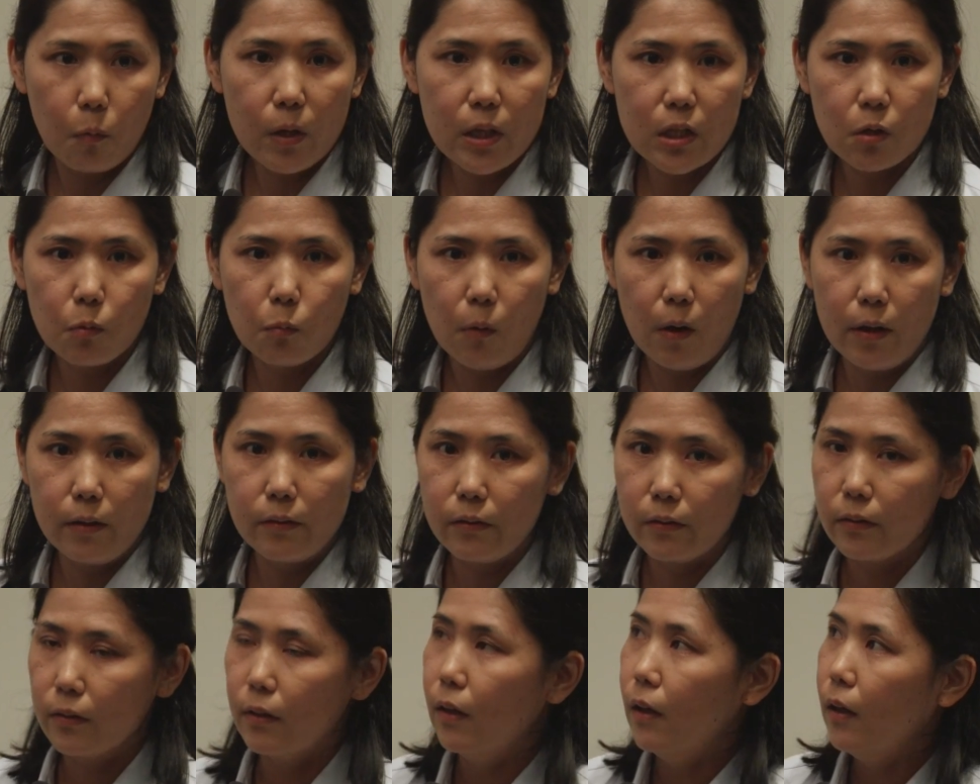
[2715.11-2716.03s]
which
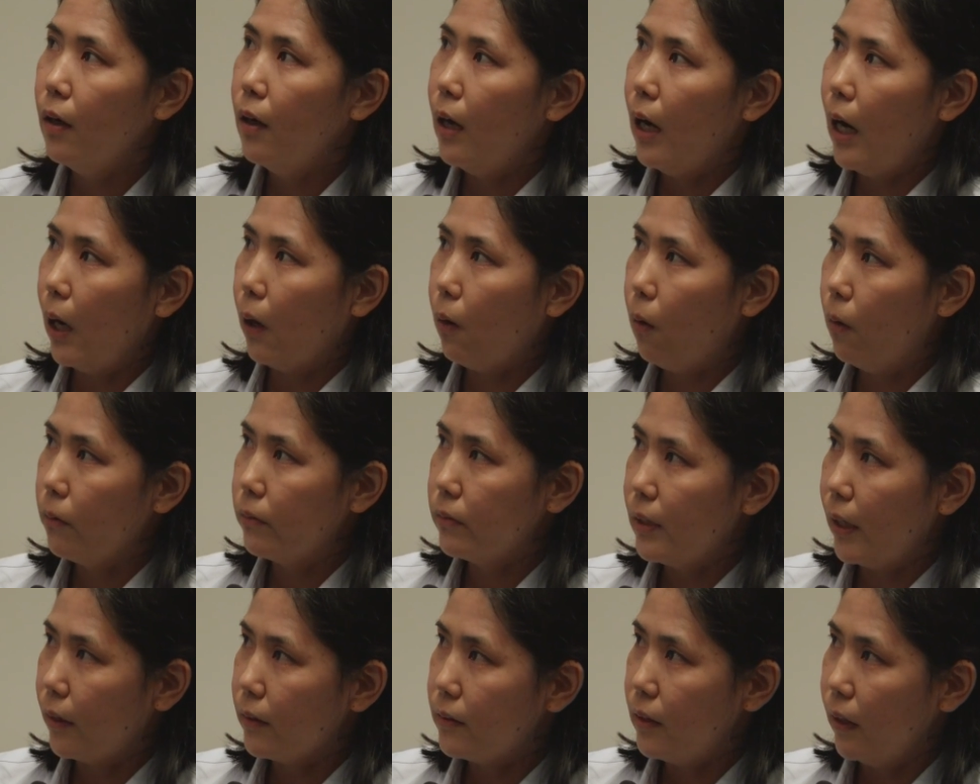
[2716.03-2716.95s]
ones are
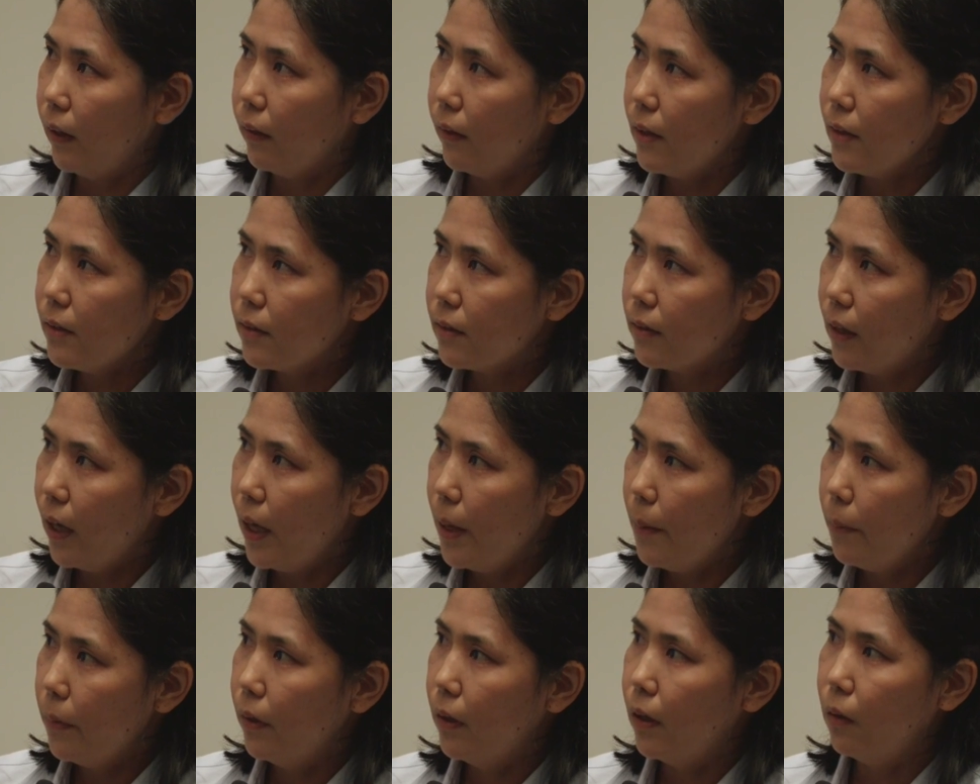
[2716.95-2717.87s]
contacting this
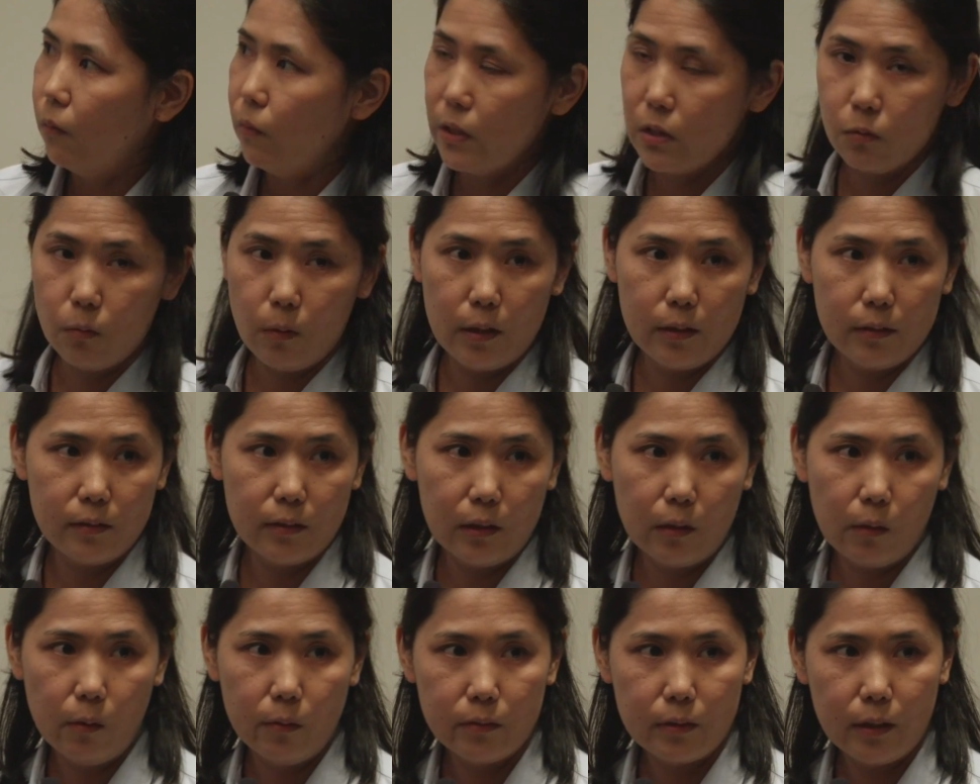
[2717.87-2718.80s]
type and which ones
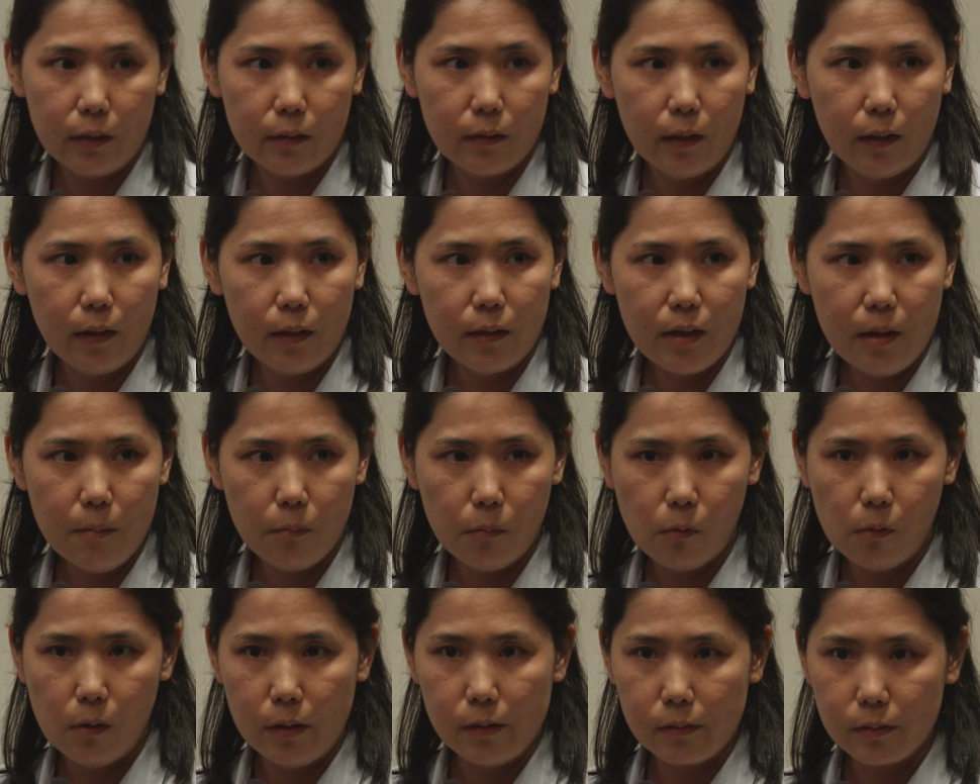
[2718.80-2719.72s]
are contacting the
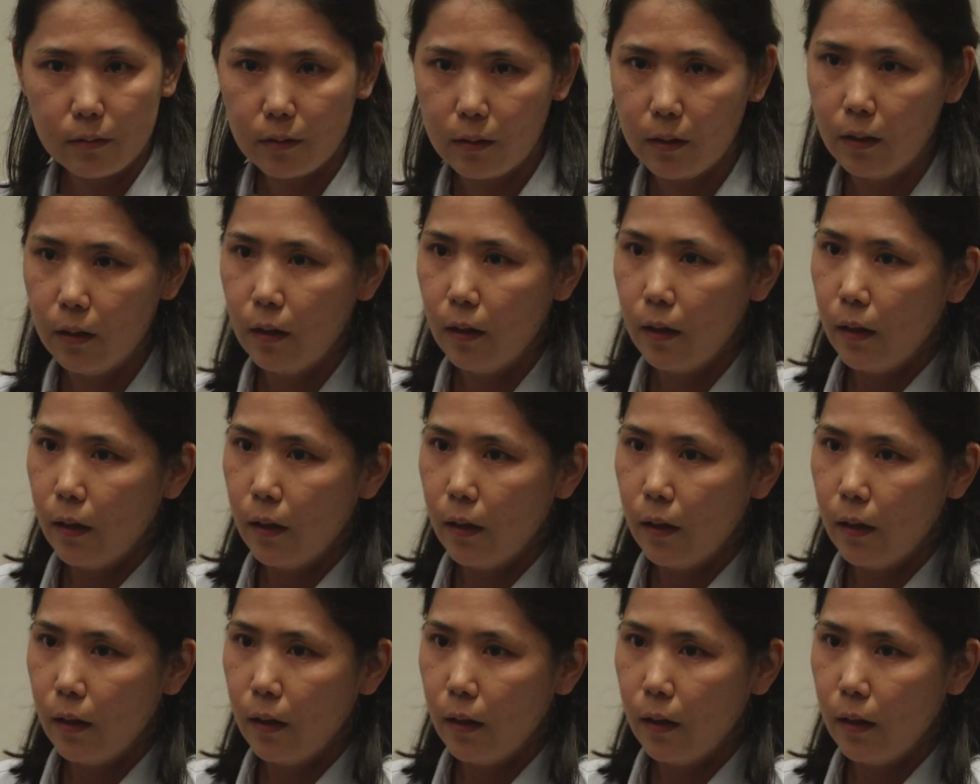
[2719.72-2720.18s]
deep ones.